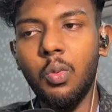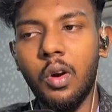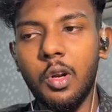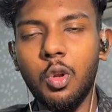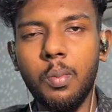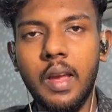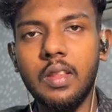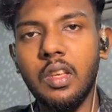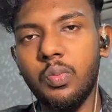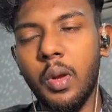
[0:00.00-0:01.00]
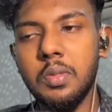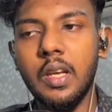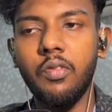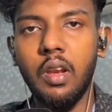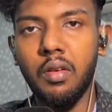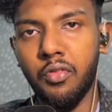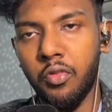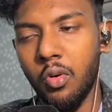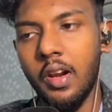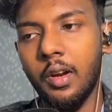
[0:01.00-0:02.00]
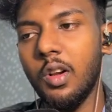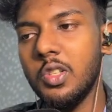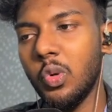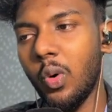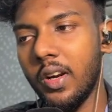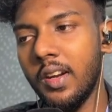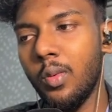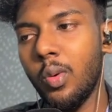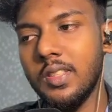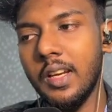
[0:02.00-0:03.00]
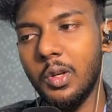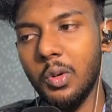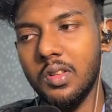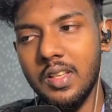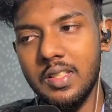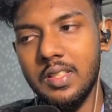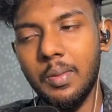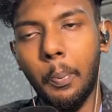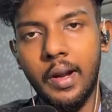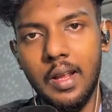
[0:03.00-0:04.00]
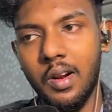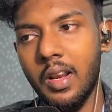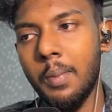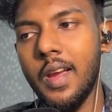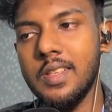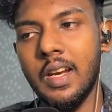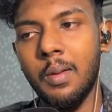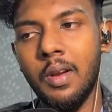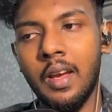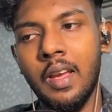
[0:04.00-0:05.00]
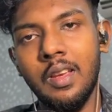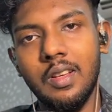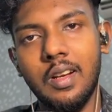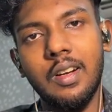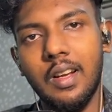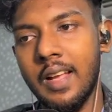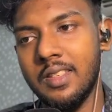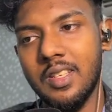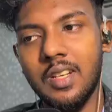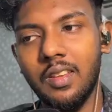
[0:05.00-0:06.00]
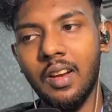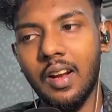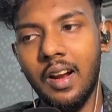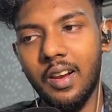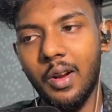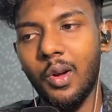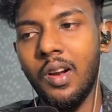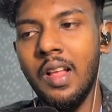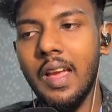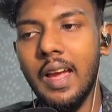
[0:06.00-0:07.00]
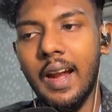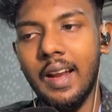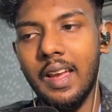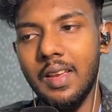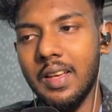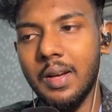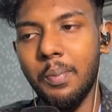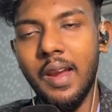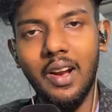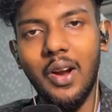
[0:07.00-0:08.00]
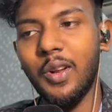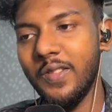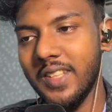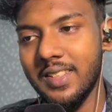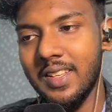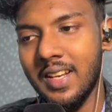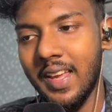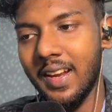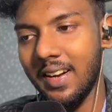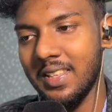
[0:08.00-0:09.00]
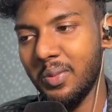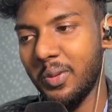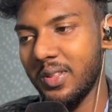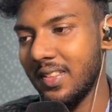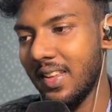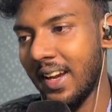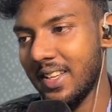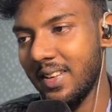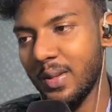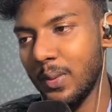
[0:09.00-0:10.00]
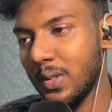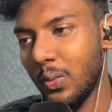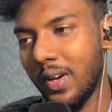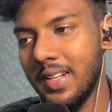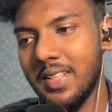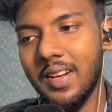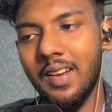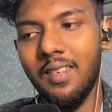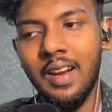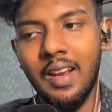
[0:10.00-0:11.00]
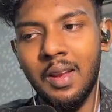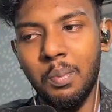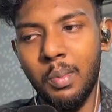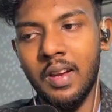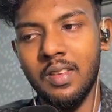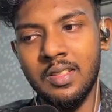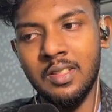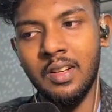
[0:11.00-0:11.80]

wanted to make this website very full, and also what I did was I took this particular image and I adjusted the color and all, and I made a lot of changes. Like let's suppose actually this was wild chicken and I made this